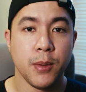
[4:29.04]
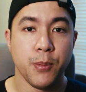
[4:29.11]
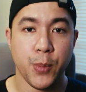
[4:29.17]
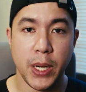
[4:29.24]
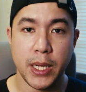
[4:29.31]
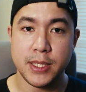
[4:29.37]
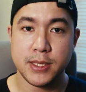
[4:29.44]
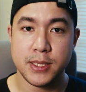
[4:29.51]

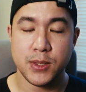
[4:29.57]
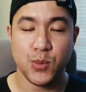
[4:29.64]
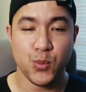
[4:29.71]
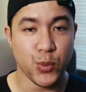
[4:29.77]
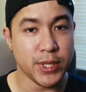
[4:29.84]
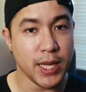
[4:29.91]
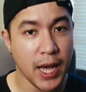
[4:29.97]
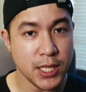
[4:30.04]
But
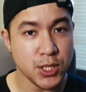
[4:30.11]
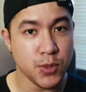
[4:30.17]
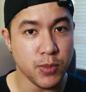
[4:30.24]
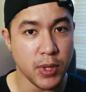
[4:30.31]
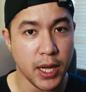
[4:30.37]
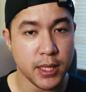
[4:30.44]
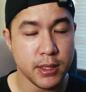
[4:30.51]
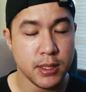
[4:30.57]
with the
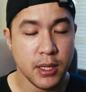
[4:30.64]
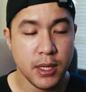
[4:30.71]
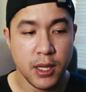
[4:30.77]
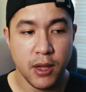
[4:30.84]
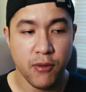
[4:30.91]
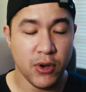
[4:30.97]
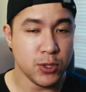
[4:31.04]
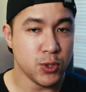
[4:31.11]
Hasselblad,
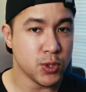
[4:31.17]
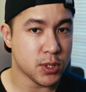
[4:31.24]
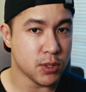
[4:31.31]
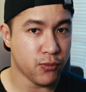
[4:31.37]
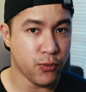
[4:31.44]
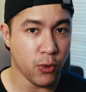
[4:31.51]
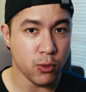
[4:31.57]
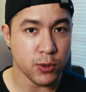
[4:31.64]
if I use the
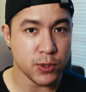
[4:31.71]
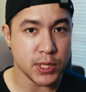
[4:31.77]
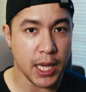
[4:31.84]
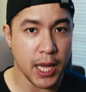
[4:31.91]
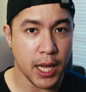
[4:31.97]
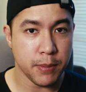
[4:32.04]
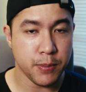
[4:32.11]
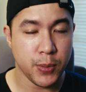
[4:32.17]
Focus
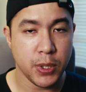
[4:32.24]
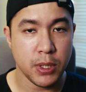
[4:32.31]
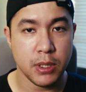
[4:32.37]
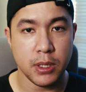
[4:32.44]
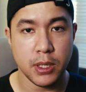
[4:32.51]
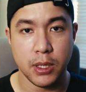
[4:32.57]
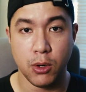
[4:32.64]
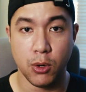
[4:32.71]
app
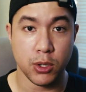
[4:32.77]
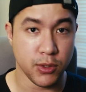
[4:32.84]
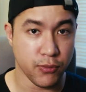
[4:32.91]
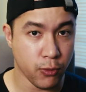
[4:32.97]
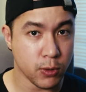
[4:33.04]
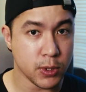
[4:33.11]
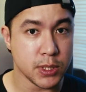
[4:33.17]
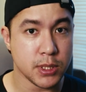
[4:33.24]
or the
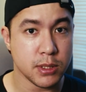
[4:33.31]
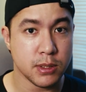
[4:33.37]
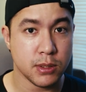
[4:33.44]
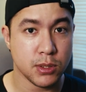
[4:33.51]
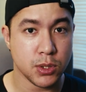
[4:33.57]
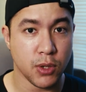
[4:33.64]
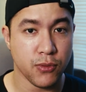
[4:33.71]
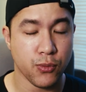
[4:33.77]
Focus
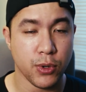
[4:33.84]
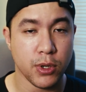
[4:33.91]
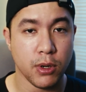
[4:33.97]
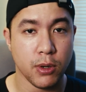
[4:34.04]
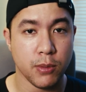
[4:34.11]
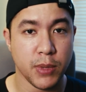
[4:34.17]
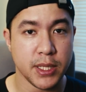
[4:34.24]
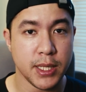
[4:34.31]
software
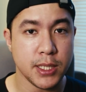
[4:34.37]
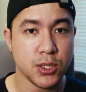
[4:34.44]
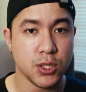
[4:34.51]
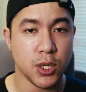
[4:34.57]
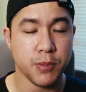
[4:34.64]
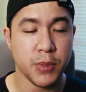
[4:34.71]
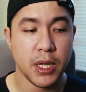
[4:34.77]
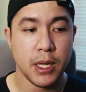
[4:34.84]
on my
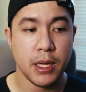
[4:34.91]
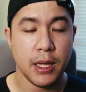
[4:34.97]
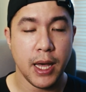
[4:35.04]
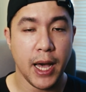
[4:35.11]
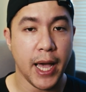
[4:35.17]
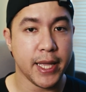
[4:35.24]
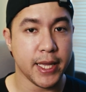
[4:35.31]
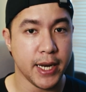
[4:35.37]
desktop,
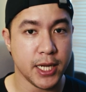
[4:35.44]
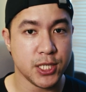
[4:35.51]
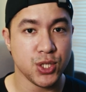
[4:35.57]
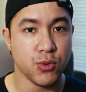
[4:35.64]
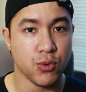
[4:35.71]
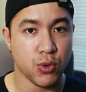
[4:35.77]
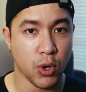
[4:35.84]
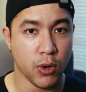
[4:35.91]
I can
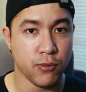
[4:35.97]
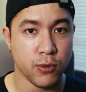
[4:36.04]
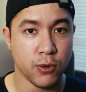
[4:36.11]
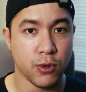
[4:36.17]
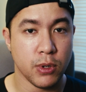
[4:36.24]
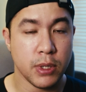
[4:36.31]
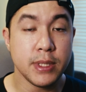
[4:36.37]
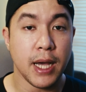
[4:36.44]
actually
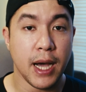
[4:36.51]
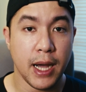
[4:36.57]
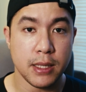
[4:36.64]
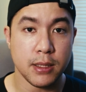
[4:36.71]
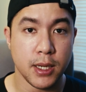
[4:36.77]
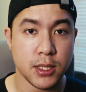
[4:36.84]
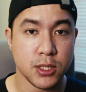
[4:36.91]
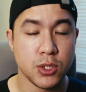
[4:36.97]
recover the
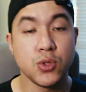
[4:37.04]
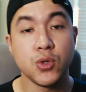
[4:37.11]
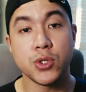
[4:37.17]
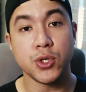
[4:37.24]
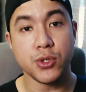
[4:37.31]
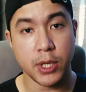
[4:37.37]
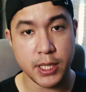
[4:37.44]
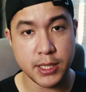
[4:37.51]
highlights to a
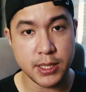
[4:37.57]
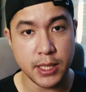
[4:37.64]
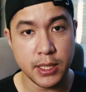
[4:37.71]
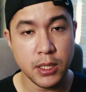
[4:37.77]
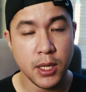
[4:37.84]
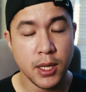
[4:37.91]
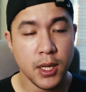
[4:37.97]
certain extent,